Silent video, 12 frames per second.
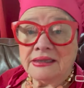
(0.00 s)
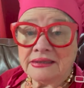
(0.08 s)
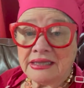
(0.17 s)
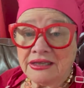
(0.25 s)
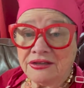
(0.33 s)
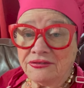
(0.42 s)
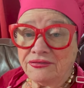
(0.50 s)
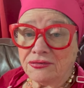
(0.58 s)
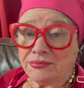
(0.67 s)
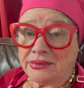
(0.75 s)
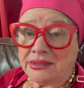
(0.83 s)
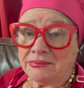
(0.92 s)
Thank you for
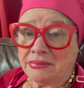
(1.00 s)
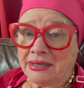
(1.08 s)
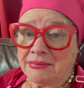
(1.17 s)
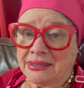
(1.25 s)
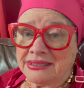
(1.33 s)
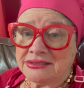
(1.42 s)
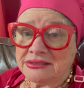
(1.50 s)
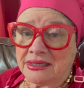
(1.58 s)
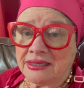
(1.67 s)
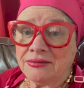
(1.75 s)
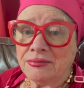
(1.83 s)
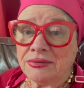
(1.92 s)
being by my
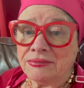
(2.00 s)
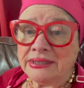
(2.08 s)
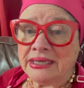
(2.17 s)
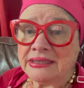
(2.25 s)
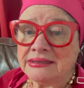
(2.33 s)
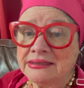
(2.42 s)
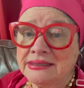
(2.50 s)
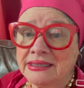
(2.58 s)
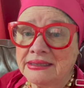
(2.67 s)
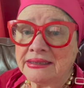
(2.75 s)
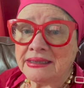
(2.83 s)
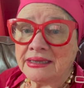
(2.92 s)
side when we had to
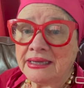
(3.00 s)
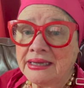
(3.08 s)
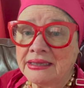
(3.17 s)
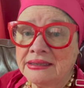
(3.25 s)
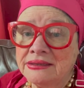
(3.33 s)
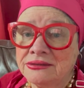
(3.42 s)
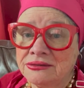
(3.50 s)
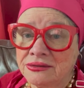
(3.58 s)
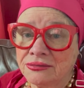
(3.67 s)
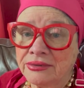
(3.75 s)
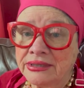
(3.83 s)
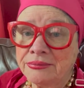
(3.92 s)
take Annie to
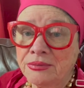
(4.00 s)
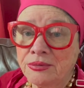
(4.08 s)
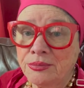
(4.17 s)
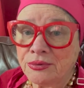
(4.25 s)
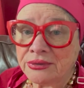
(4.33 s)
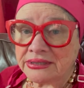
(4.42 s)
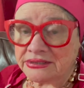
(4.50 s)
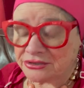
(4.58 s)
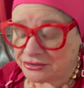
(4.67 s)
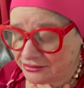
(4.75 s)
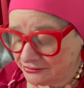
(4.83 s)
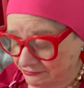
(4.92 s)
the Rainbow
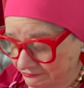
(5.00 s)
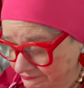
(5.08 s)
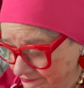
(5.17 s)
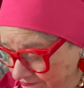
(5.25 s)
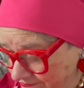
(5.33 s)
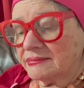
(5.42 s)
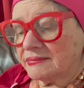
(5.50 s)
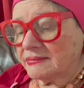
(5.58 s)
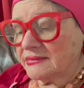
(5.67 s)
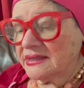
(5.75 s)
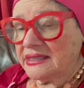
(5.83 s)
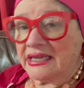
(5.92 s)
Bridge.
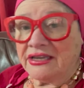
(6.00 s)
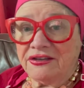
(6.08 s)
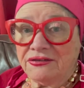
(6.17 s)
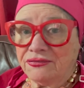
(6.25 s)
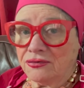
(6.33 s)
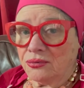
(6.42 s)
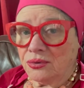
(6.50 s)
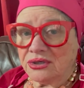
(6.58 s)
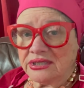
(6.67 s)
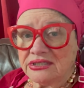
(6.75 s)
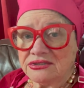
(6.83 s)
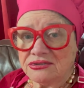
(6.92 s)
Thank you for
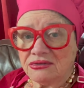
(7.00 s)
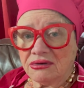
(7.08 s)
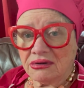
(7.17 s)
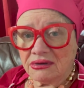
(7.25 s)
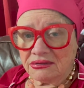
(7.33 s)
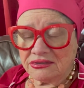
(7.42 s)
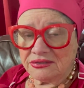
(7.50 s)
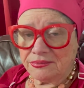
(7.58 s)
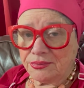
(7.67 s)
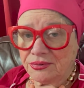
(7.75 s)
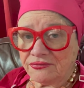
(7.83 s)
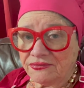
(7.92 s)
working so hard to
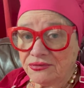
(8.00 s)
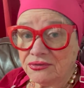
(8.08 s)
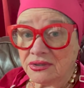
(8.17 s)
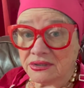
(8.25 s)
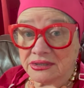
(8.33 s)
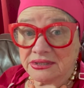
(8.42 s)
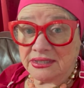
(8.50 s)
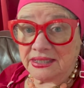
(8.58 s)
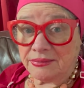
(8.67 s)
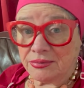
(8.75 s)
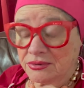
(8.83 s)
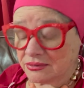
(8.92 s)
put food on the
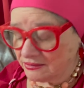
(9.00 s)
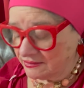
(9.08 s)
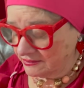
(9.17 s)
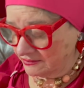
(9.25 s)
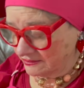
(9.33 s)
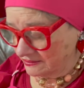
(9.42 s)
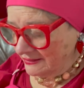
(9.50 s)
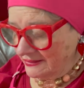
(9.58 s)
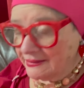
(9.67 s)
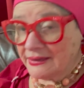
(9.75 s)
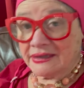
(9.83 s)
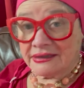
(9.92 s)
table.
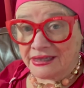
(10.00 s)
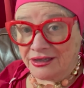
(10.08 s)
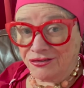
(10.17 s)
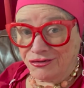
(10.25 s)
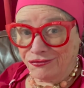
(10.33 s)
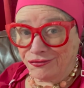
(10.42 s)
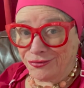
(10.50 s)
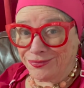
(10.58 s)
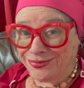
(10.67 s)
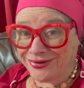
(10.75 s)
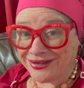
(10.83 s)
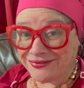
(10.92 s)
Thank you for
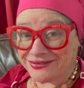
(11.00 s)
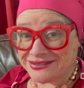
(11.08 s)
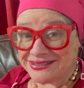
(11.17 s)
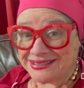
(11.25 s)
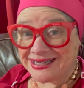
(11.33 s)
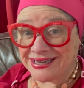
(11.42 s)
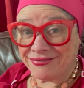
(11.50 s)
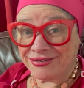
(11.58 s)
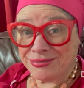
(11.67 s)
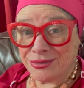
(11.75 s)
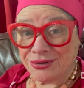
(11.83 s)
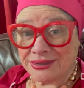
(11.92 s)
breakfast every
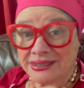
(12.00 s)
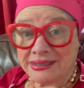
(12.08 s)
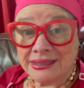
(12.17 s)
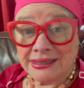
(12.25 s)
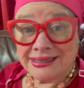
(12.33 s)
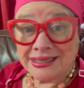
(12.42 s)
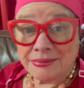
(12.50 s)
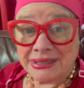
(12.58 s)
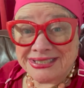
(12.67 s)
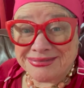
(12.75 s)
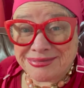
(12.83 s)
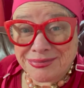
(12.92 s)
morning. He
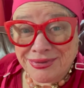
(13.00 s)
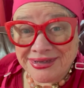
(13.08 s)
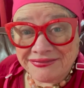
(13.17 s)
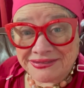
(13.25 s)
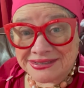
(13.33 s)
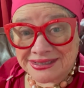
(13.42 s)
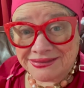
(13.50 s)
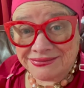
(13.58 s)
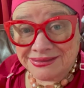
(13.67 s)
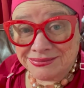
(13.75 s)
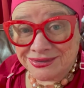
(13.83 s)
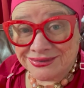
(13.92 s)
makes me breakfast
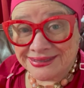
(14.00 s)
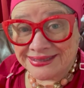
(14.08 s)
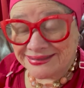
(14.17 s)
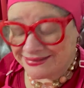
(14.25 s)
every morning.